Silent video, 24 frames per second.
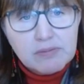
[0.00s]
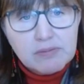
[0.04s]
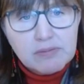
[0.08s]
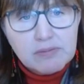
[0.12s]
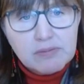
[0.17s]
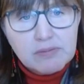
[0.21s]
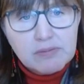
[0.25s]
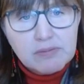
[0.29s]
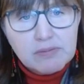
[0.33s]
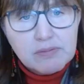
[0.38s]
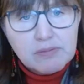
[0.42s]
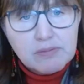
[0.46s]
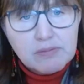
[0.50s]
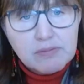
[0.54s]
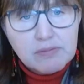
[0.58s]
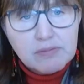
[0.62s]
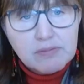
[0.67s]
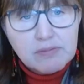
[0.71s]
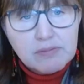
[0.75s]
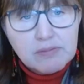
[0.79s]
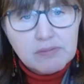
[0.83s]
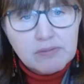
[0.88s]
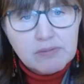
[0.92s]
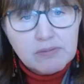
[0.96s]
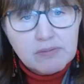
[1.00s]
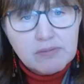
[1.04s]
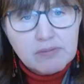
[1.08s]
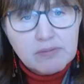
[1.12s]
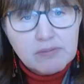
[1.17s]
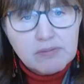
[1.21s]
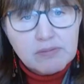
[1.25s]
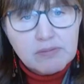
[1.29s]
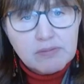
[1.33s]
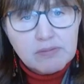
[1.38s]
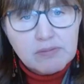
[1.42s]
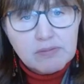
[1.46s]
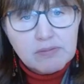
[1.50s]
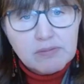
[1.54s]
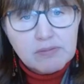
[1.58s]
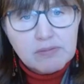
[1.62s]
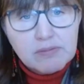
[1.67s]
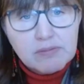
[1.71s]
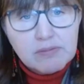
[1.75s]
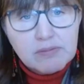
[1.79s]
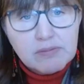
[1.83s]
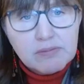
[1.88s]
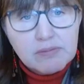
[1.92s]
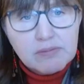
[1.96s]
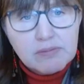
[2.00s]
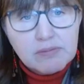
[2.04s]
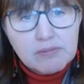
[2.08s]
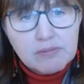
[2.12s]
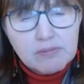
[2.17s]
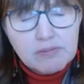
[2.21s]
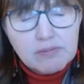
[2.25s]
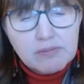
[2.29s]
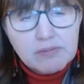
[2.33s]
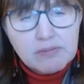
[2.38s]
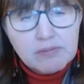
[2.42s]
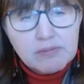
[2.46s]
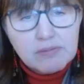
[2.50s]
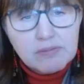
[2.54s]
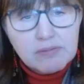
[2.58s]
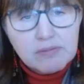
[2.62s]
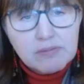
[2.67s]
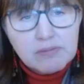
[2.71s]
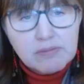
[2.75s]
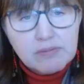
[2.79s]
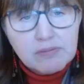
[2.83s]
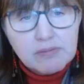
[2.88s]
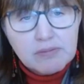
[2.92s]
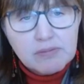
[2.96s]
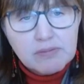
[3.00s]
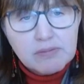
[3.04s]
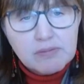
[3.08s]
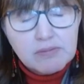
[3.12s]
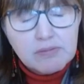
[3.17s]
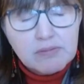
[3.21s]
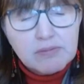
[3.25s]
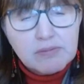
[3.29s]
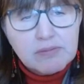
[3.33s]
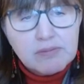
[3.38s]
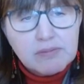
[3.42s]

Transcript: [no speech]